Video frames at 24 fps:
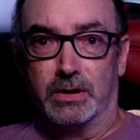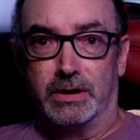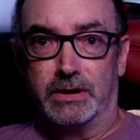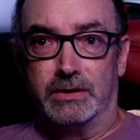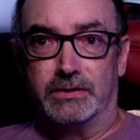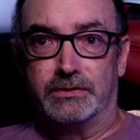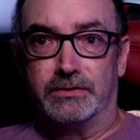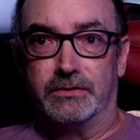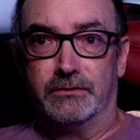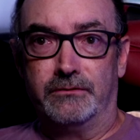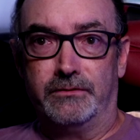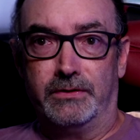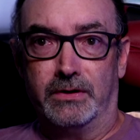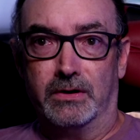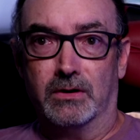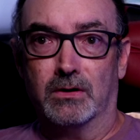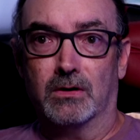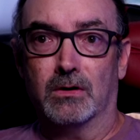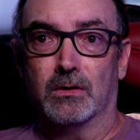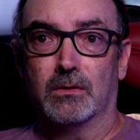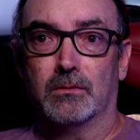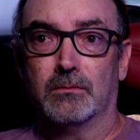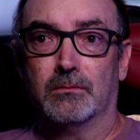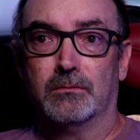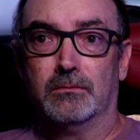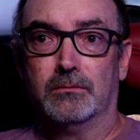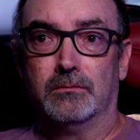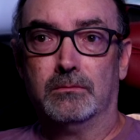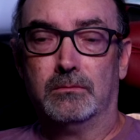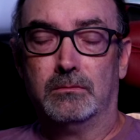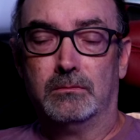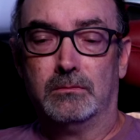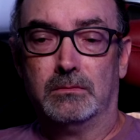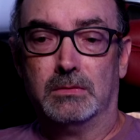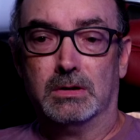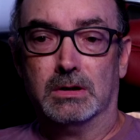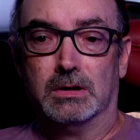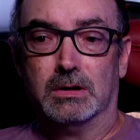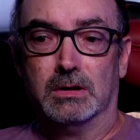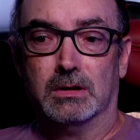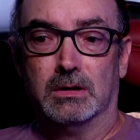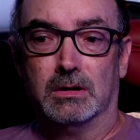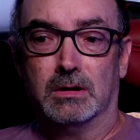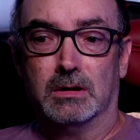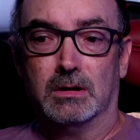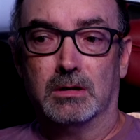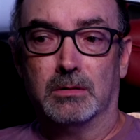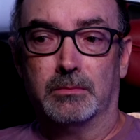severe
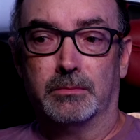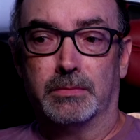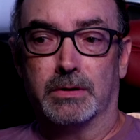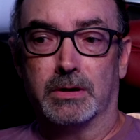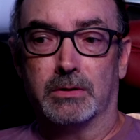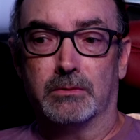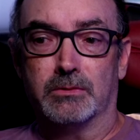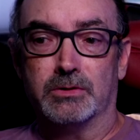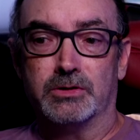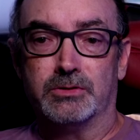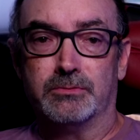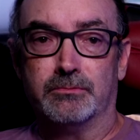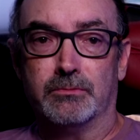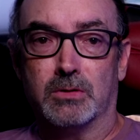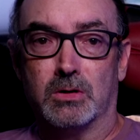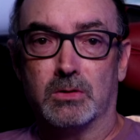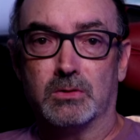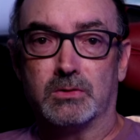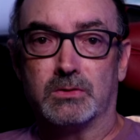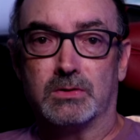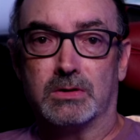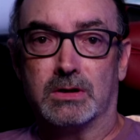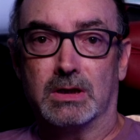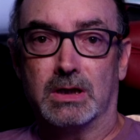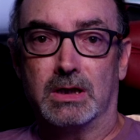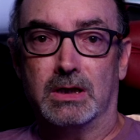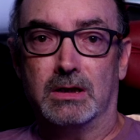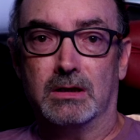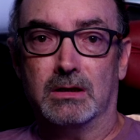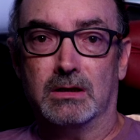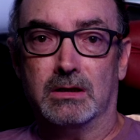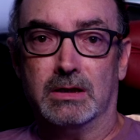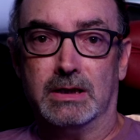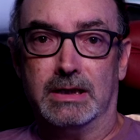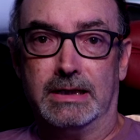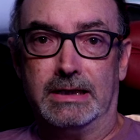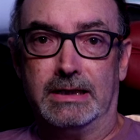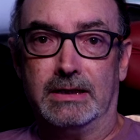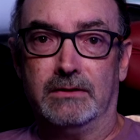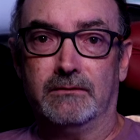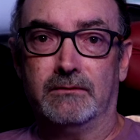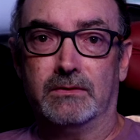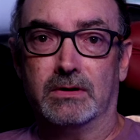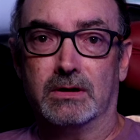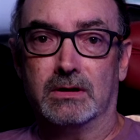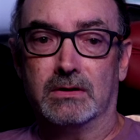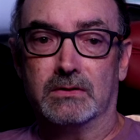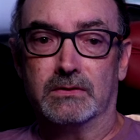but it was mostly in the
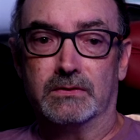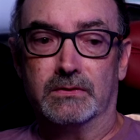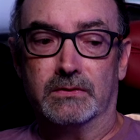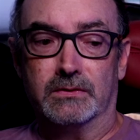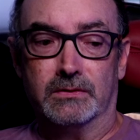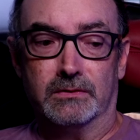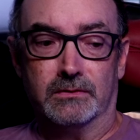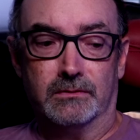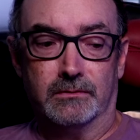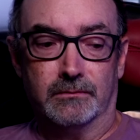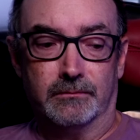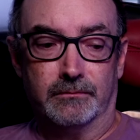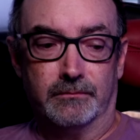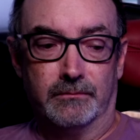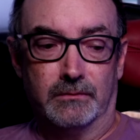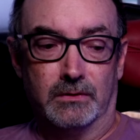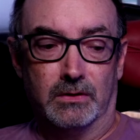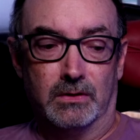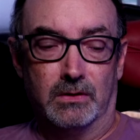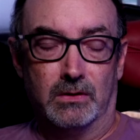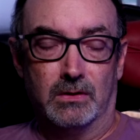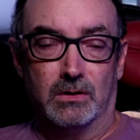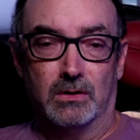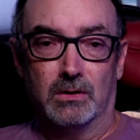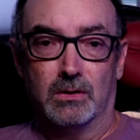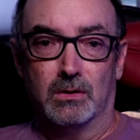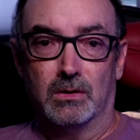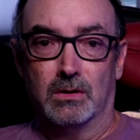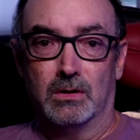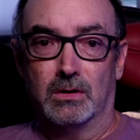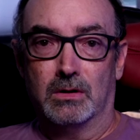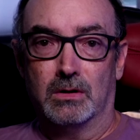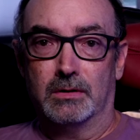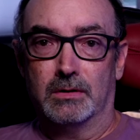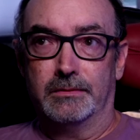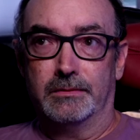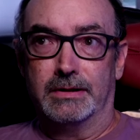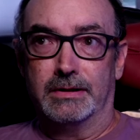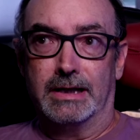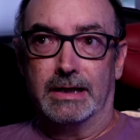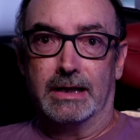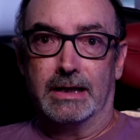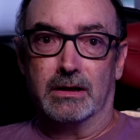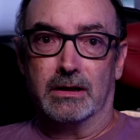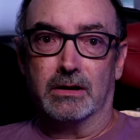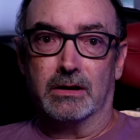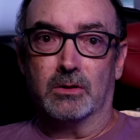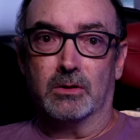evenings and
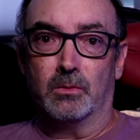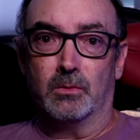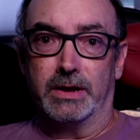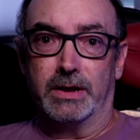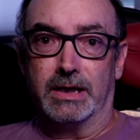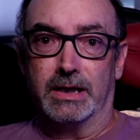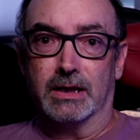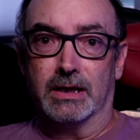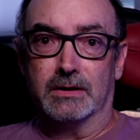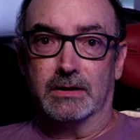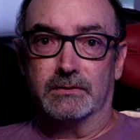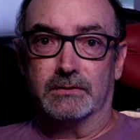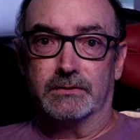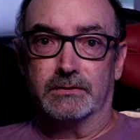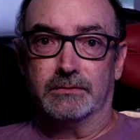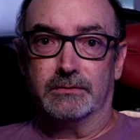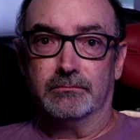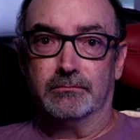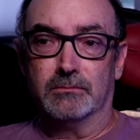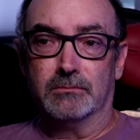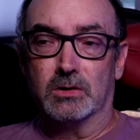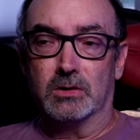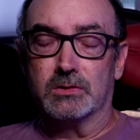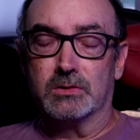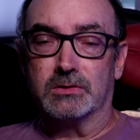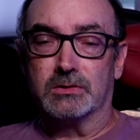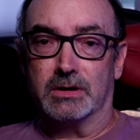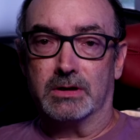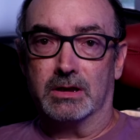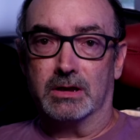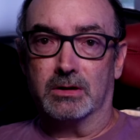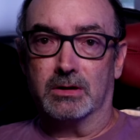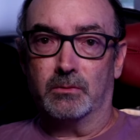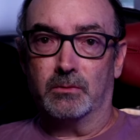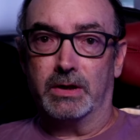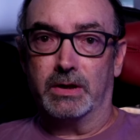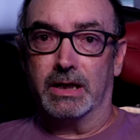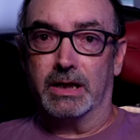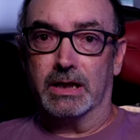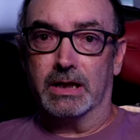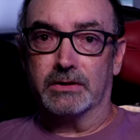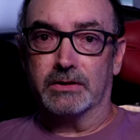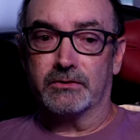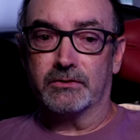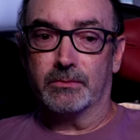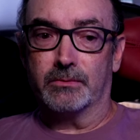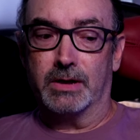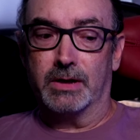on the weekends. Mostly on the weekends
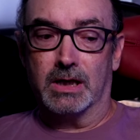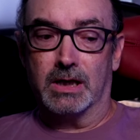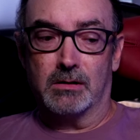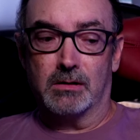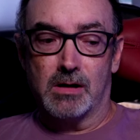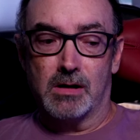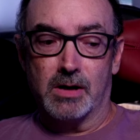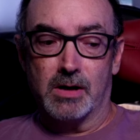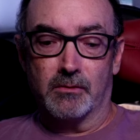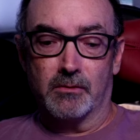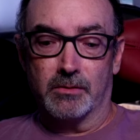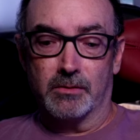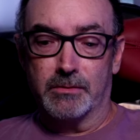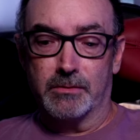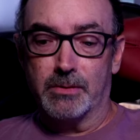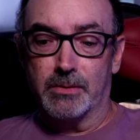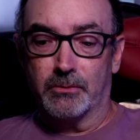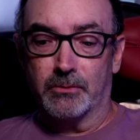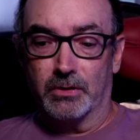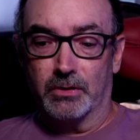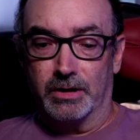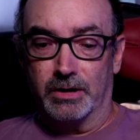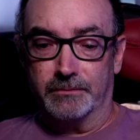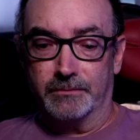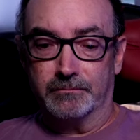from how I remember it.